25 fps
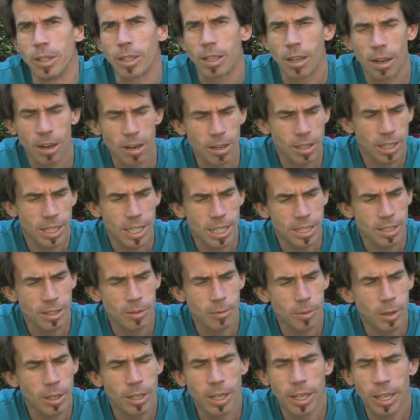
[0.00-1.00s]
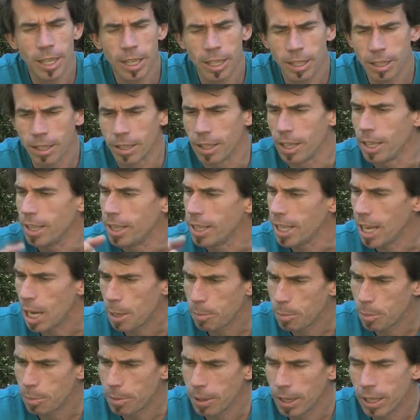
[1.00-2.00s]
the car keys in one hand and the
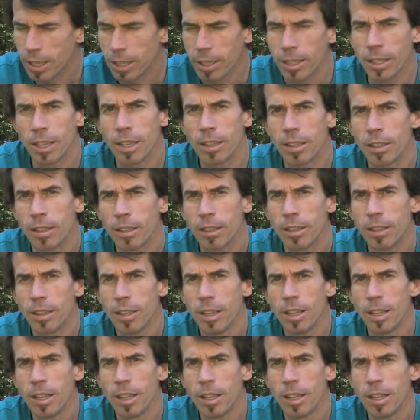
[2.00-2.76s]
EpiPen in the other.